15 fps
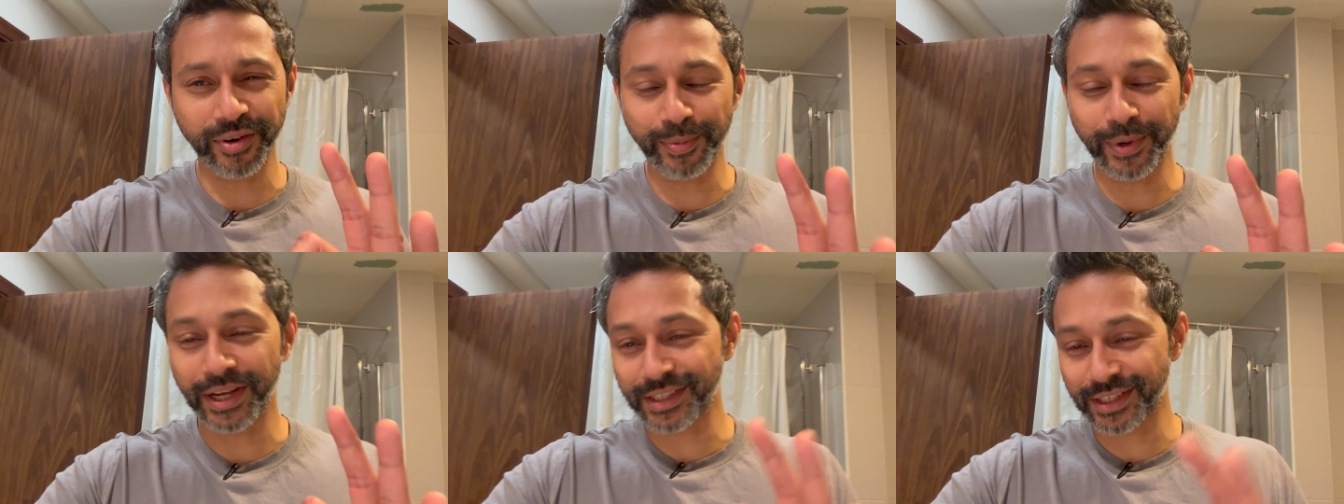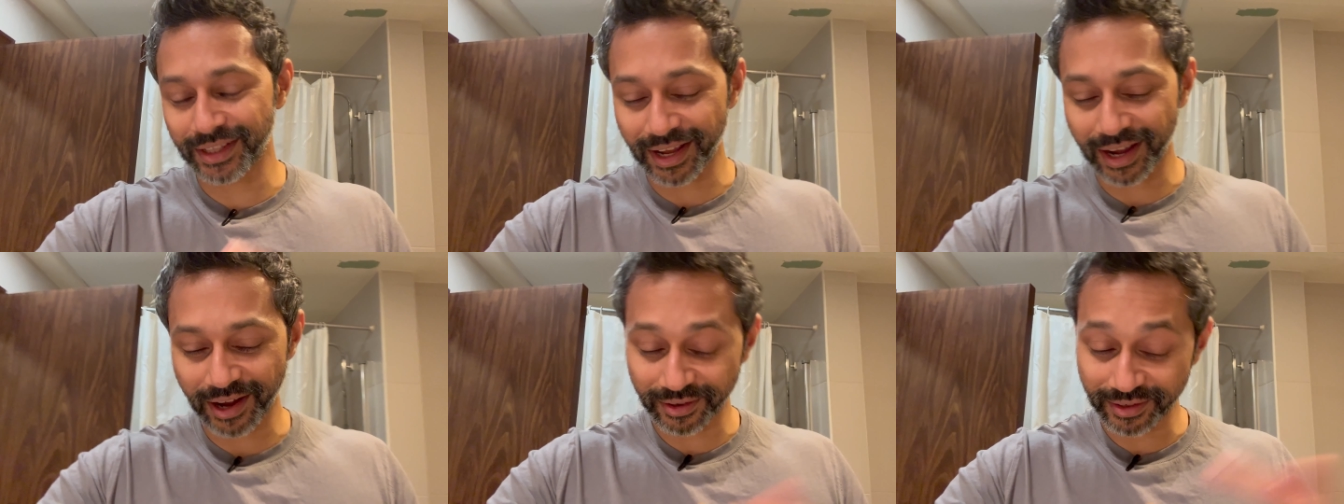place in the
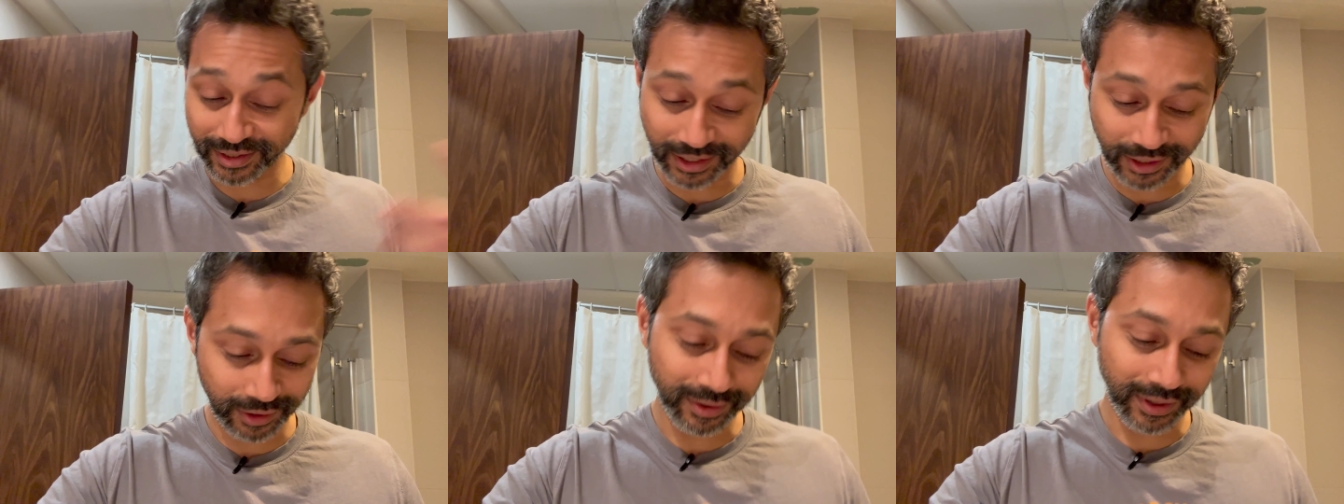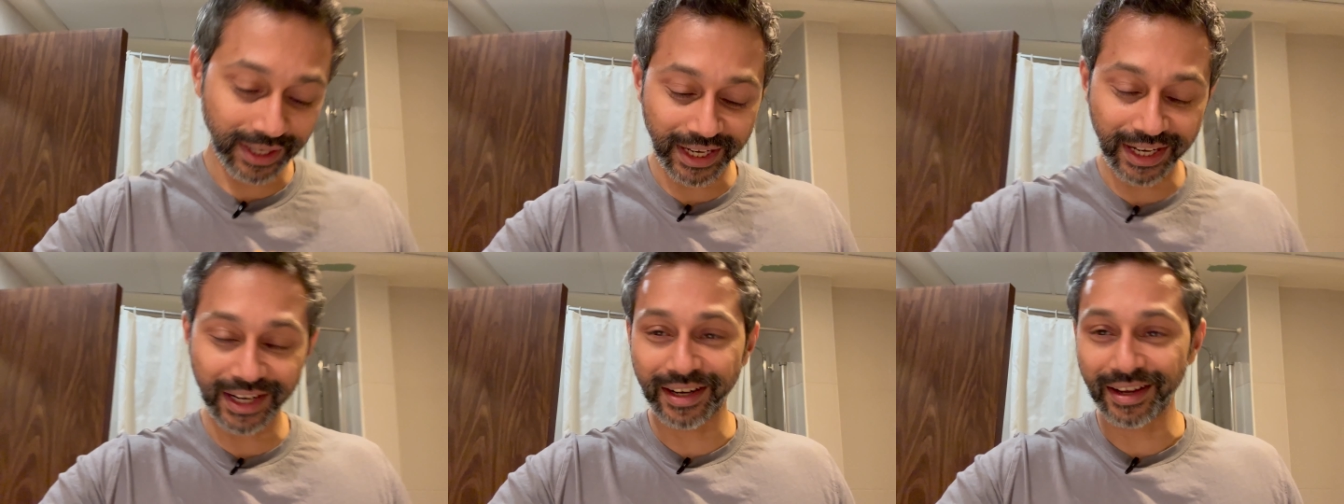house, then you
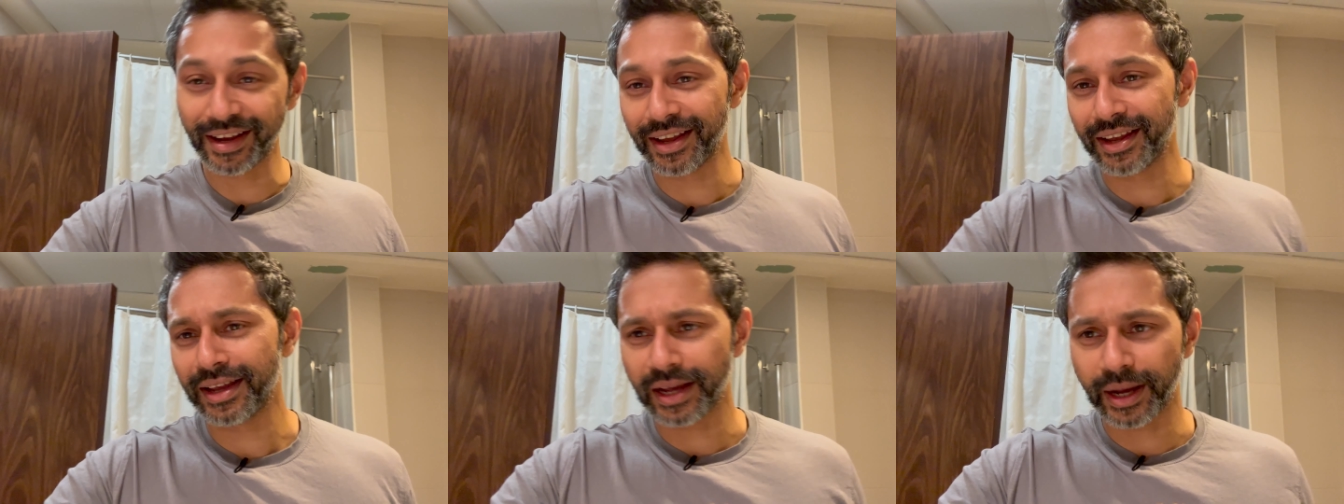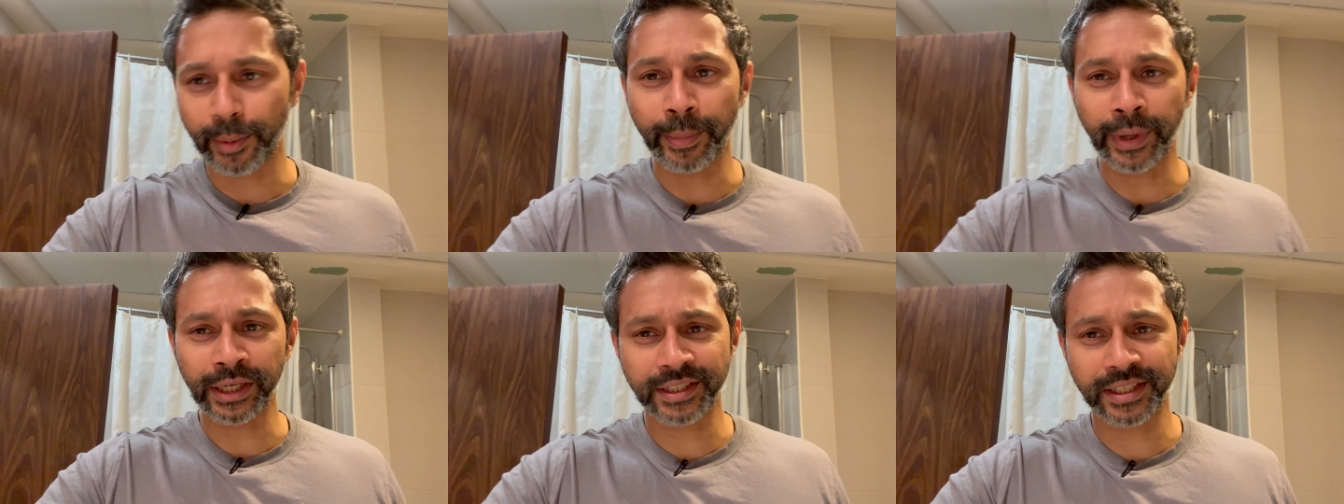need a
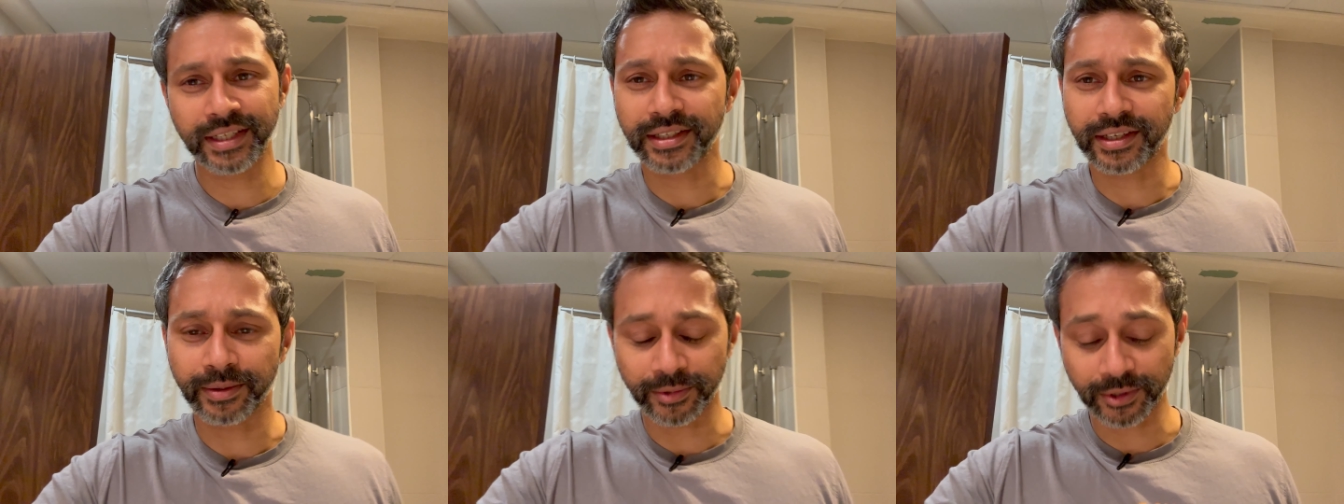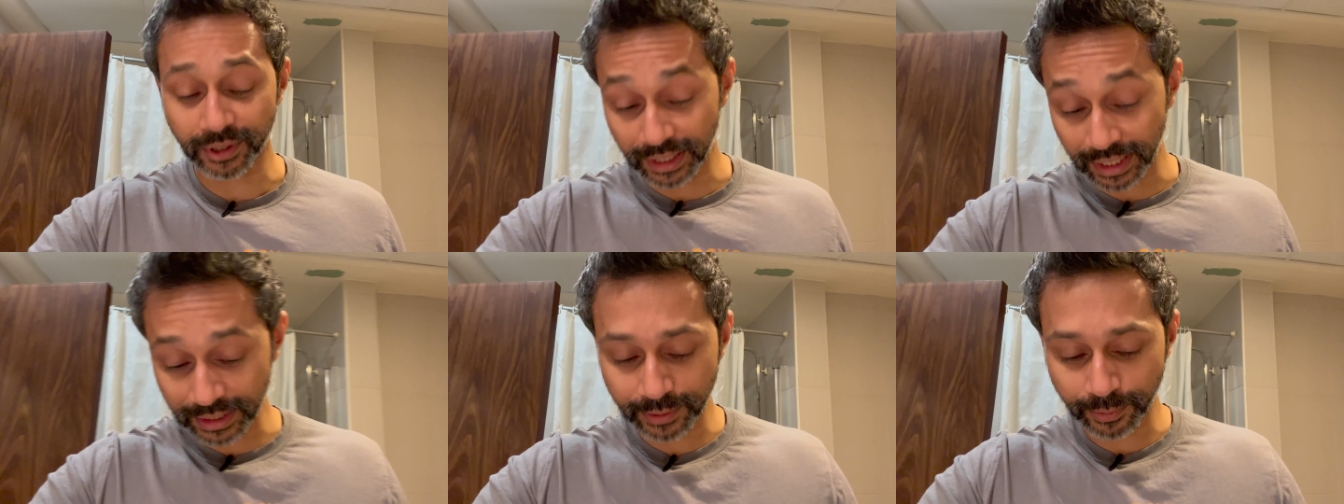mesh system. So
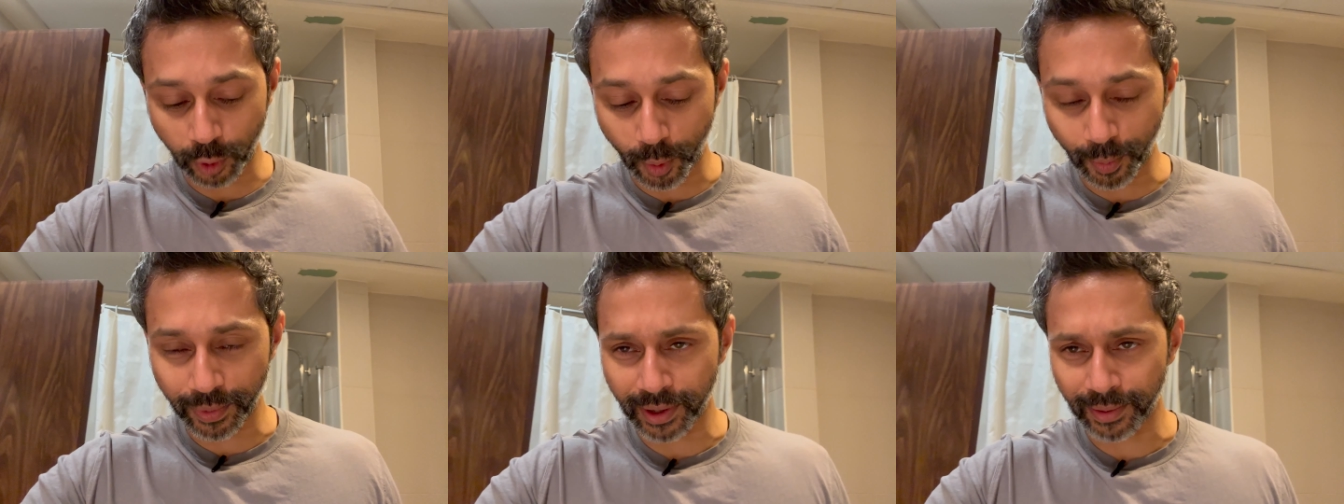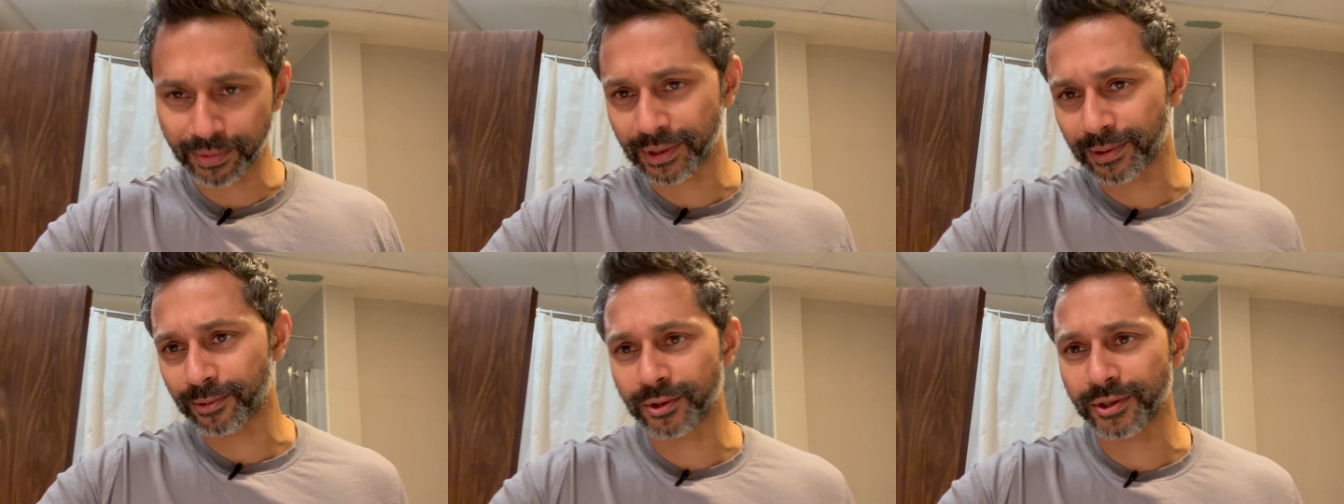let's open up
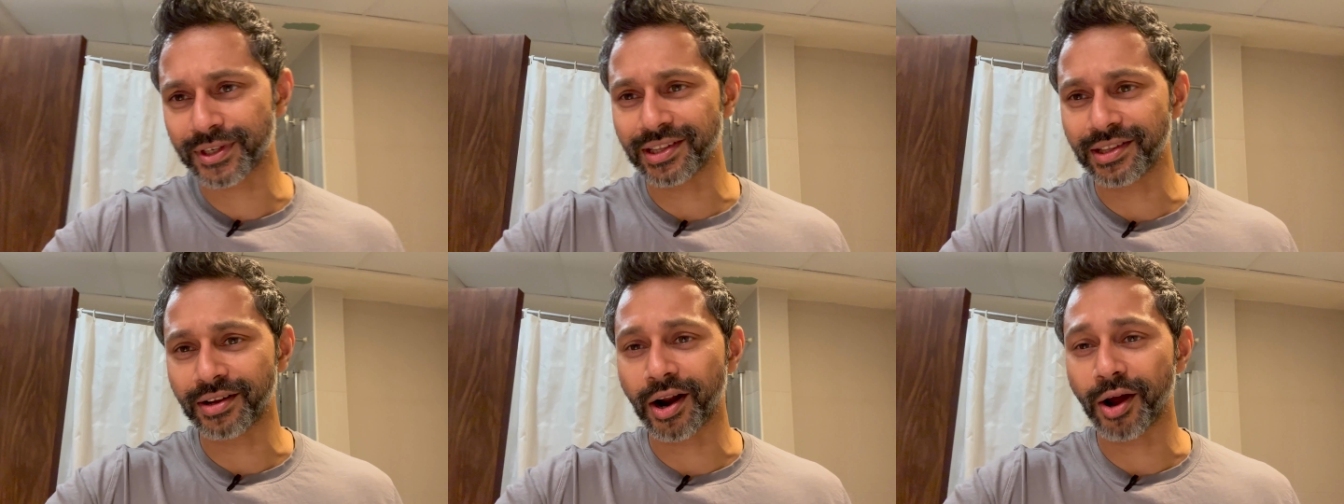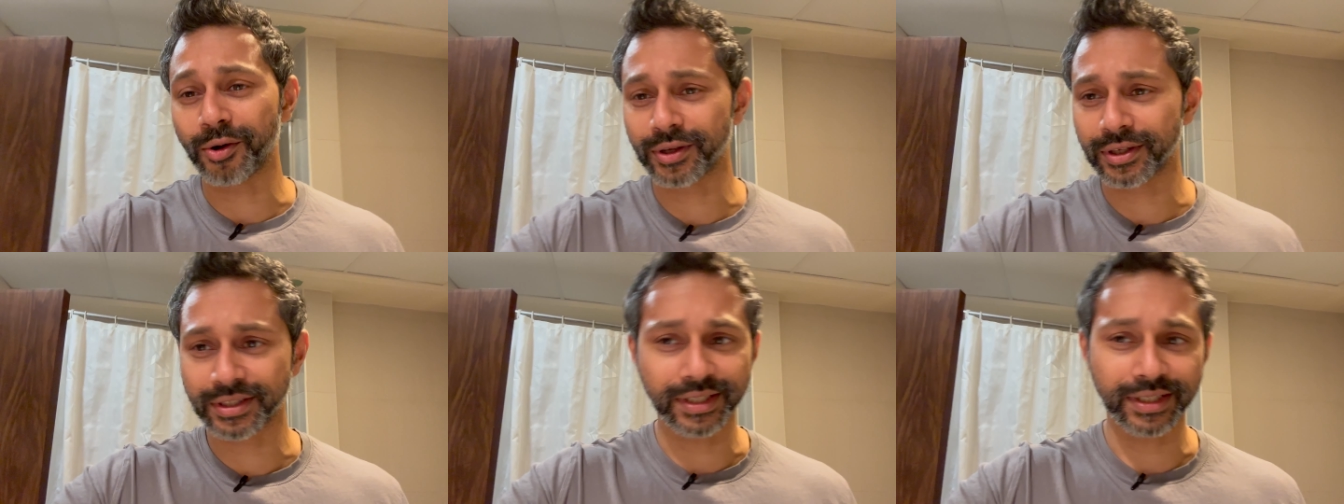some of those other
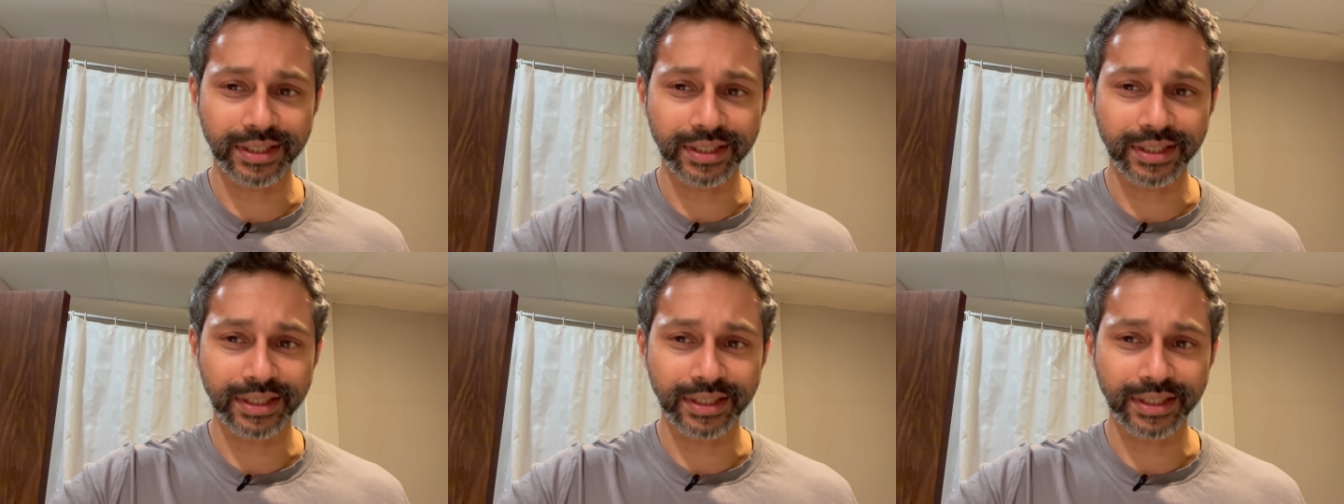routers and